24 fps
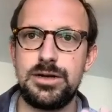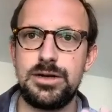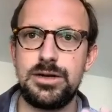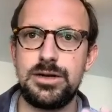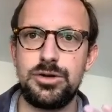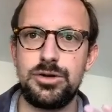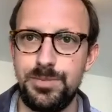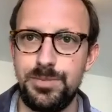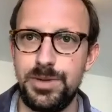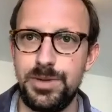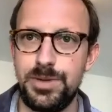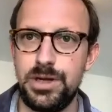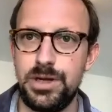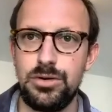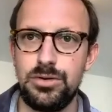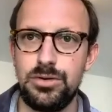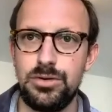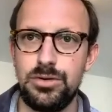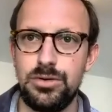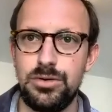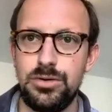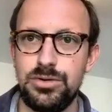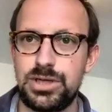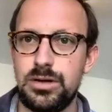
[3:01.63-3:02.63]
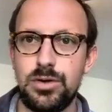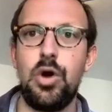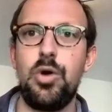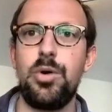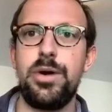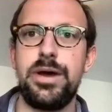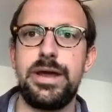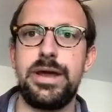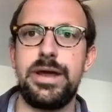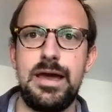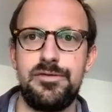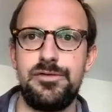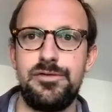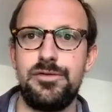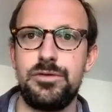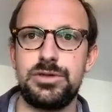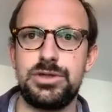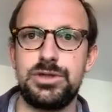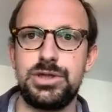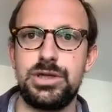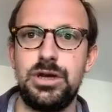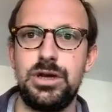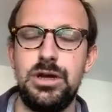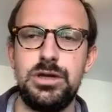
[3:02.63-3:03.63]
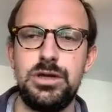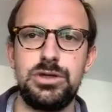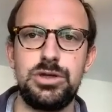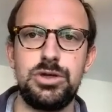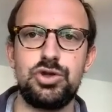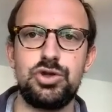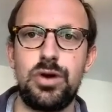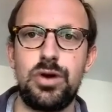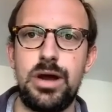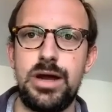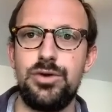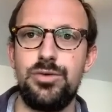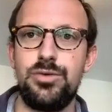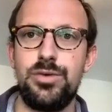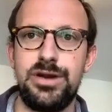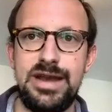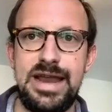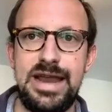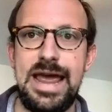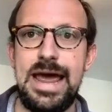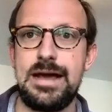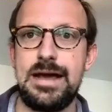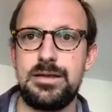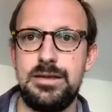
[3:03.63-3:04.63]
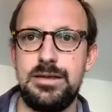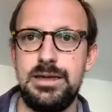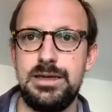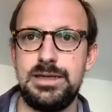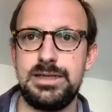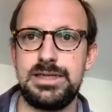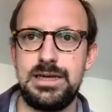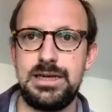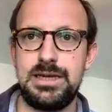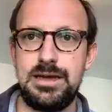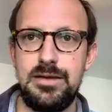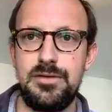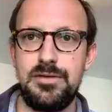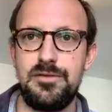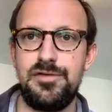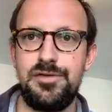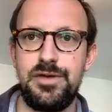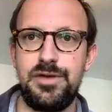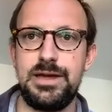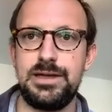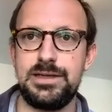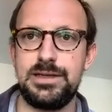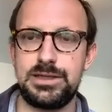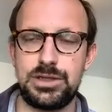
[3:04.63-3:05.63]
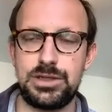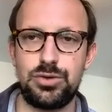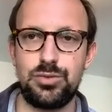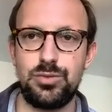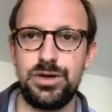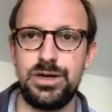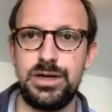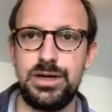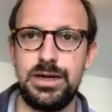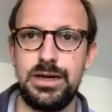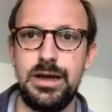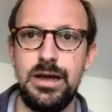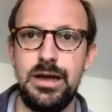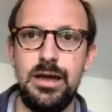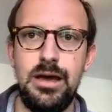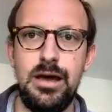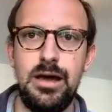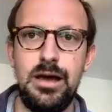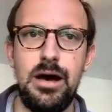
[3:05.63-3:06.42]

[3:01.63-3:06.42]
Rubio's heroic efforts to try to enact this in phase 3.